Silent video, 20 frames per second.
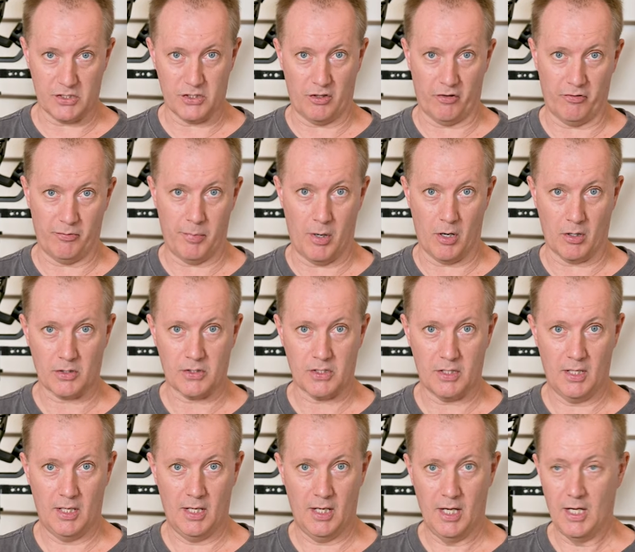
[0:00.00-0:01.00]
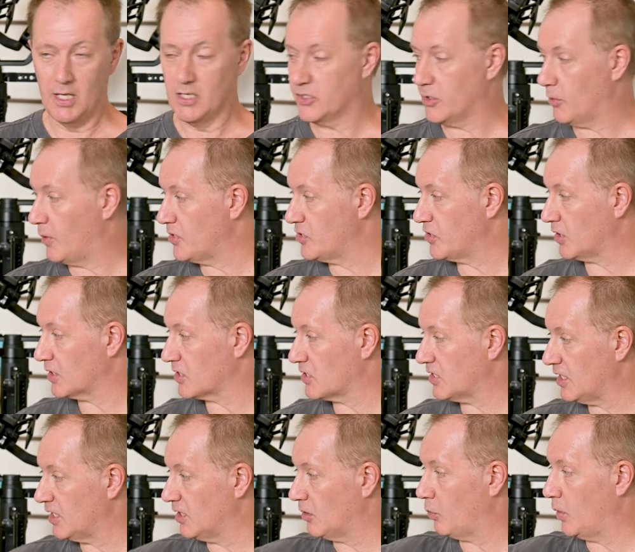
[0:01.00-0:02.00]
a softbox. So as you can
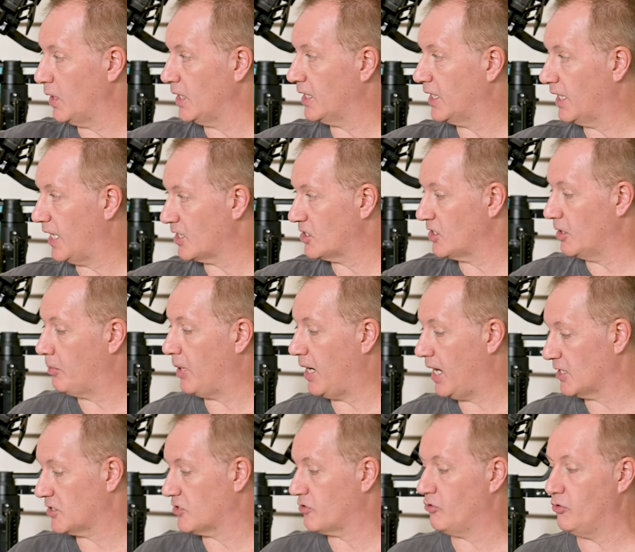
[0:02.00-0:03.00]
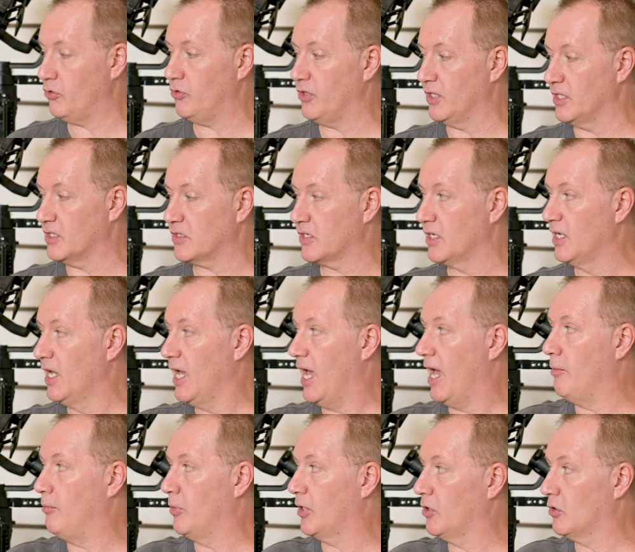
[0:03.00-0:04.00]
see, the wind can actually pass through this,
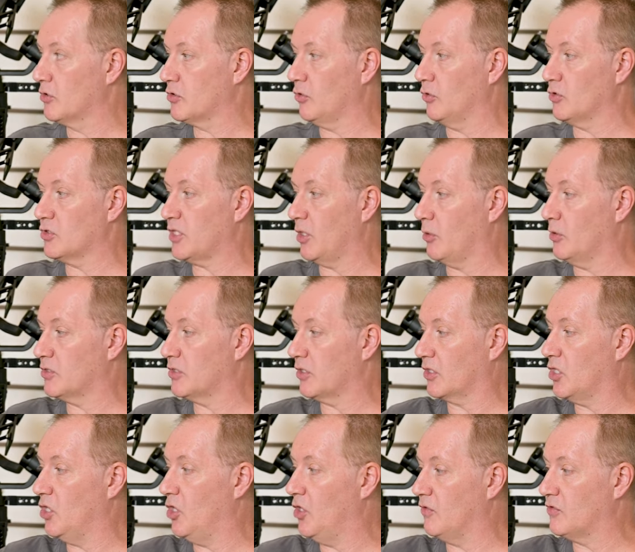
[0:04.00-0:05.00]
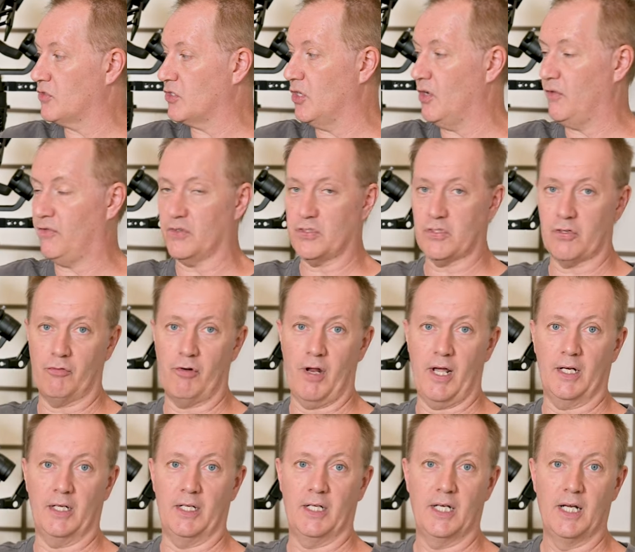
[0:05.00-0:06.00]
and because also it's a curved surface
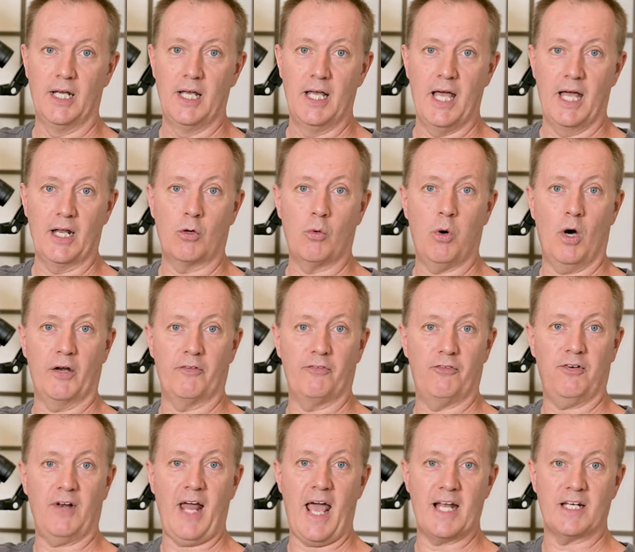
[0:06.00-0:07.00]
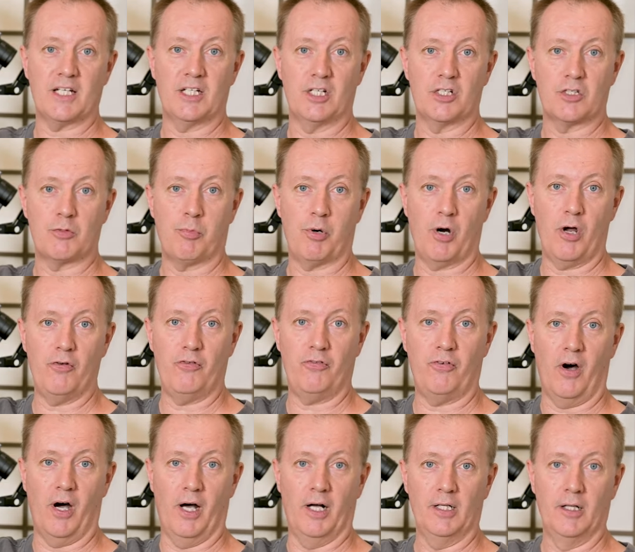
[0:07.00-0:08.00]
around it and quite flat in its
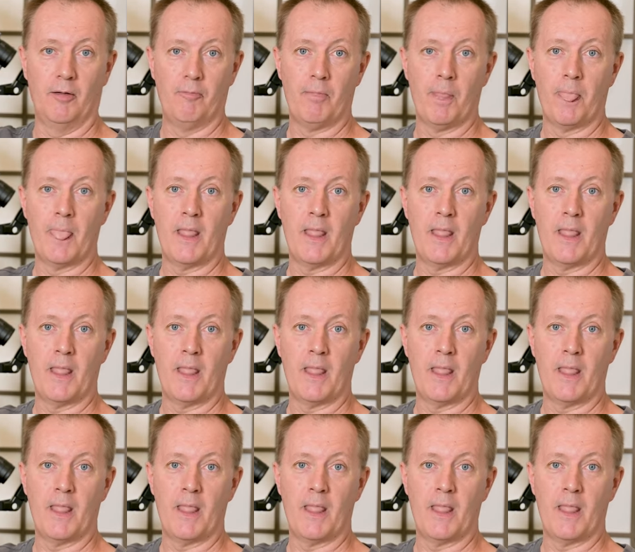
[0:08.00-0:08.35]
profile,